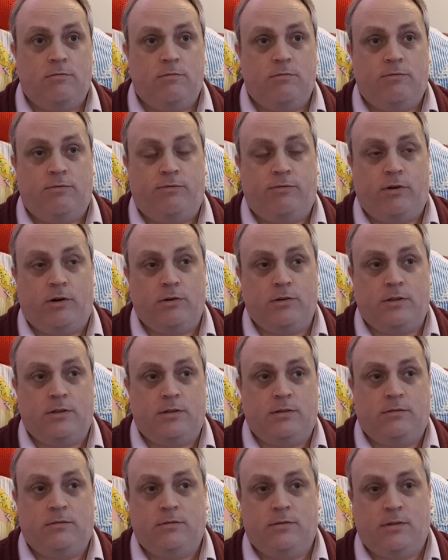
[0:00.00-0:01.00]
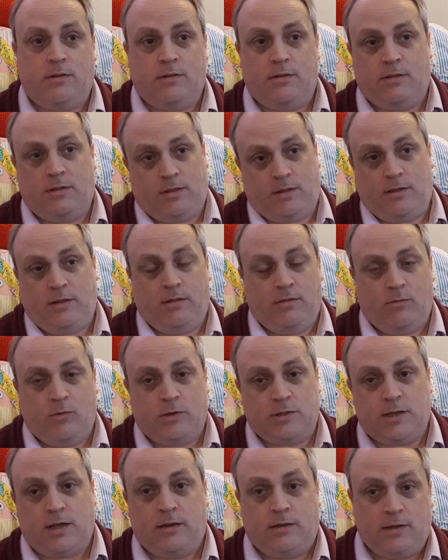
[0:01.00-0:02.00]
frog
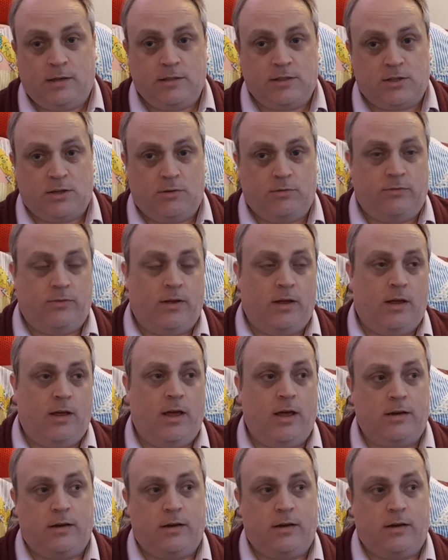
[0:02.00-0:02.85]
what I'd done so far.